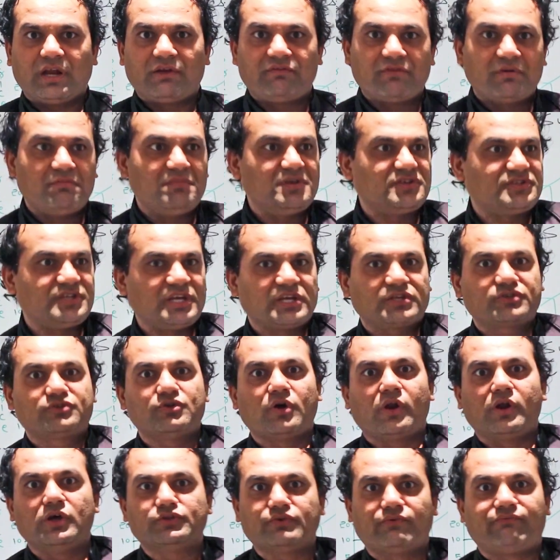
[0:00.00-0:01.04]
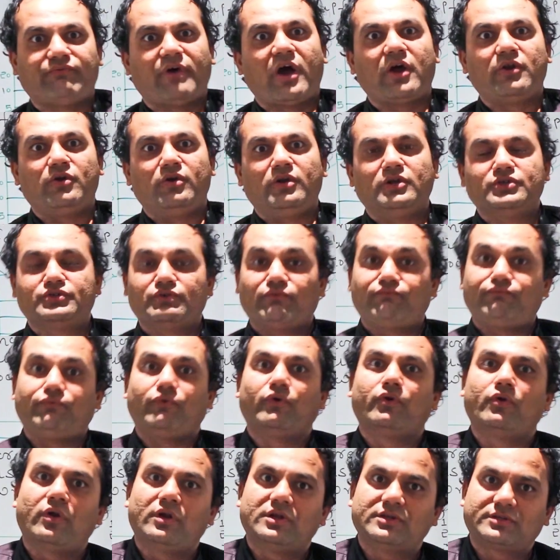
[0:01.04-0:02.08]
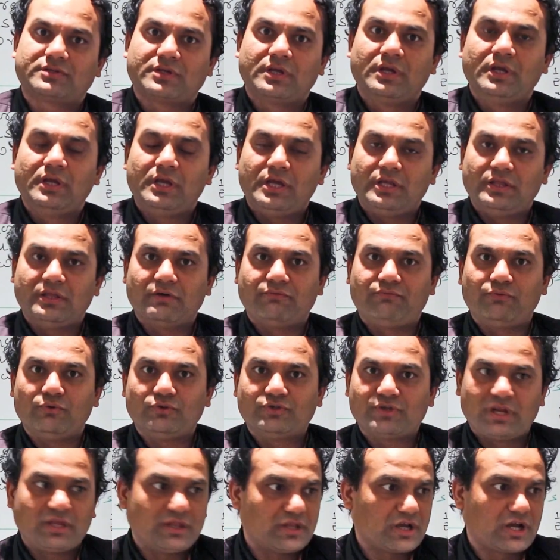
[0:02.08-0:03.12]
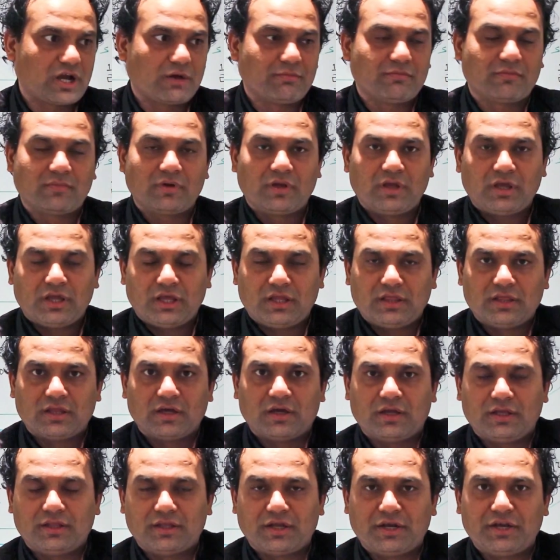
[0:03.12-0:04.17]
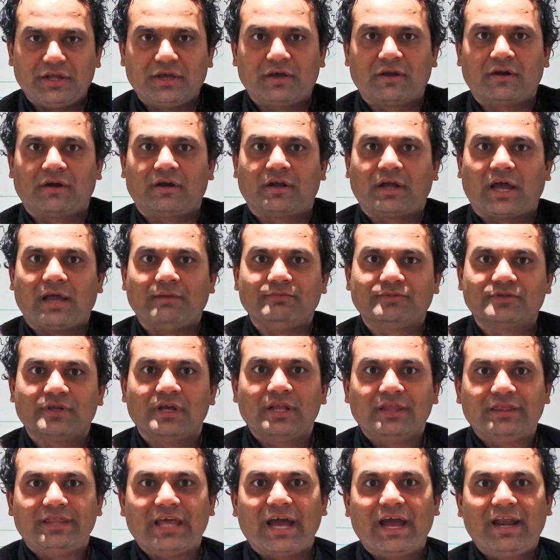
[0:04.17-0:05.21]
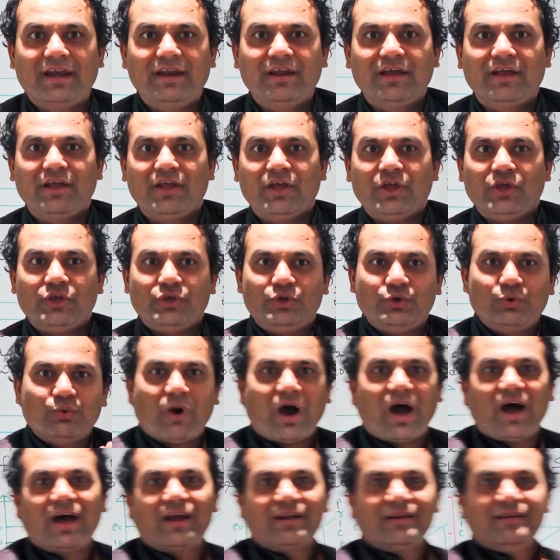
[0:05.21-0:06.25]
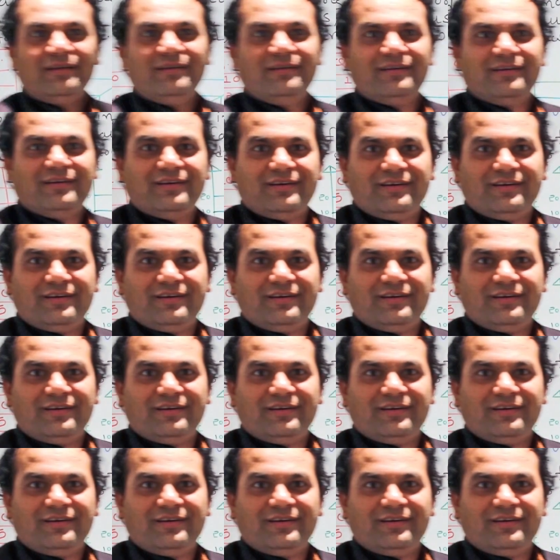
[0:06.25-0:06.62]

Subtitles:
it will be $6 or $5 or $4 in the future in the nearer times, then you are